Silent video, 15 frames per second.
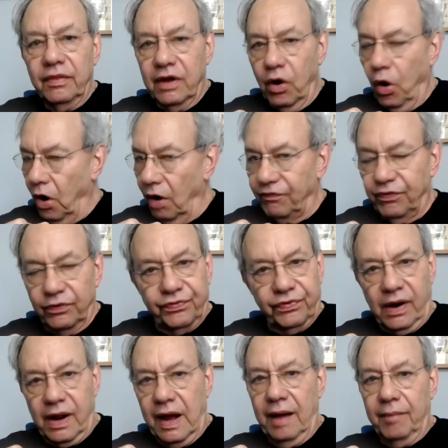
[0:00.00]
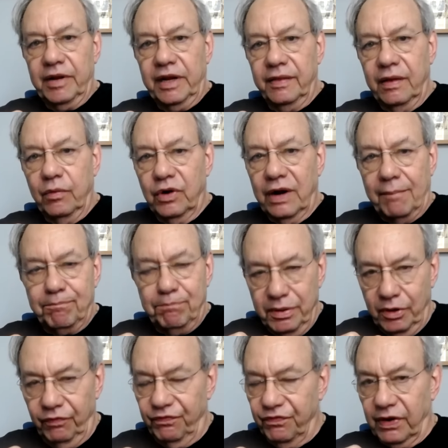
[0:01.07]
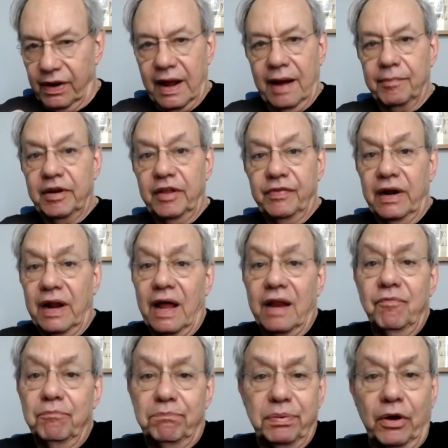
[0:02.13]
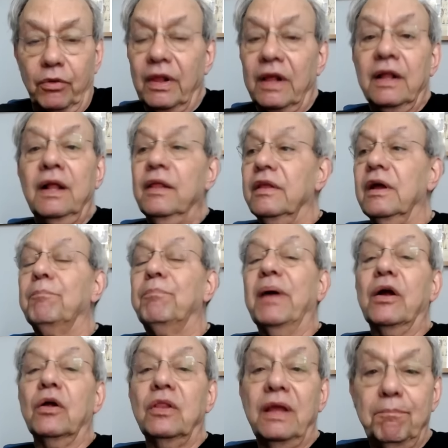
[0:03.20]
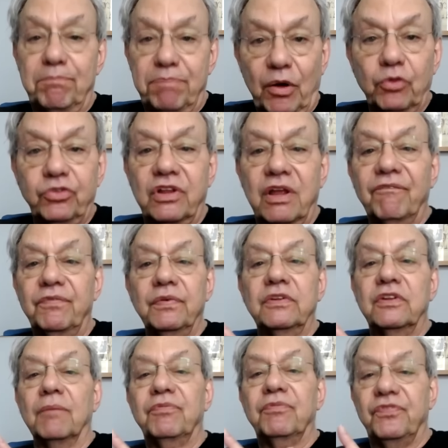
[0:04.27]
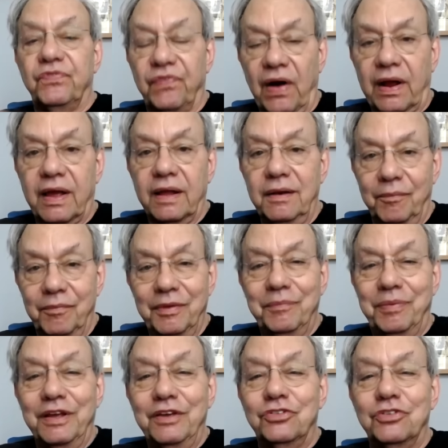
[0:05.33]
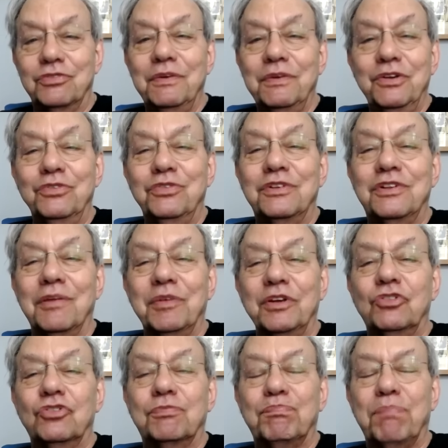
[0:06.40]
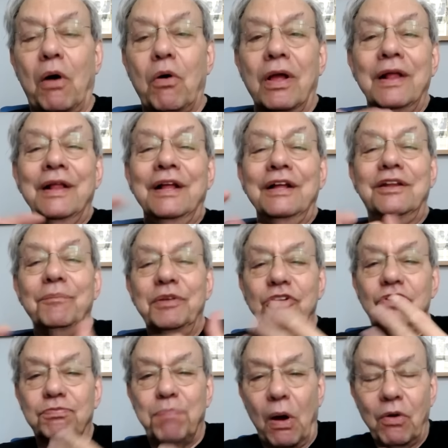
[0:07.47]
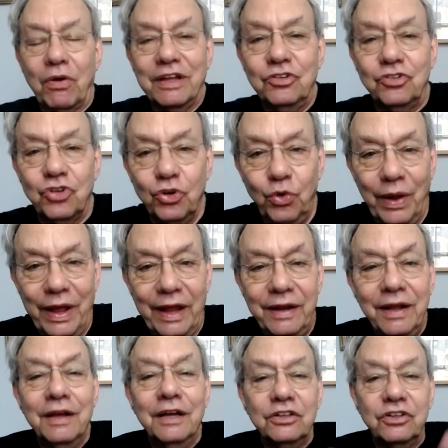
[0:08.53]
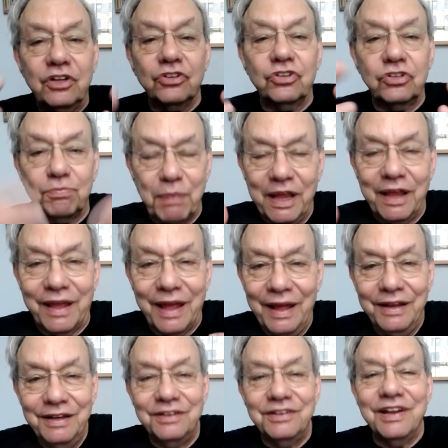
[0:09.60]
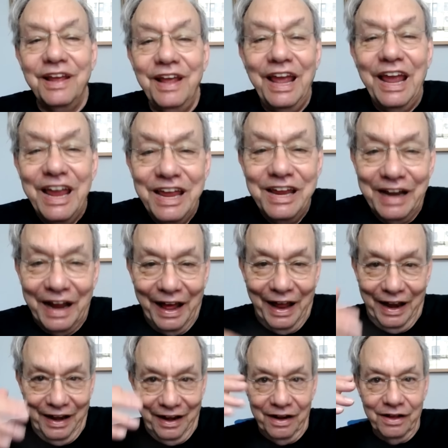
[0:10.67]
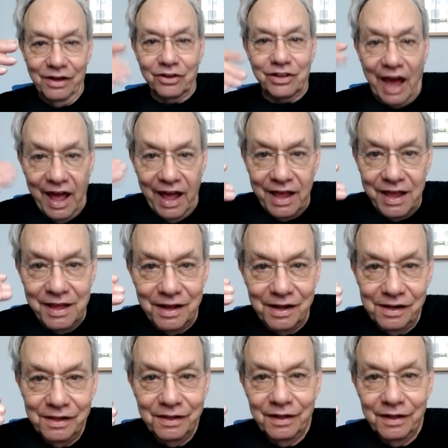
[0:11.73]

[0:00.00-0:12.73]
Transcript: They're awful for comedy. They were not built for comedy. They're not even built. They're barely built to fucking be spoken to in, to speak in, to eat in. Okay?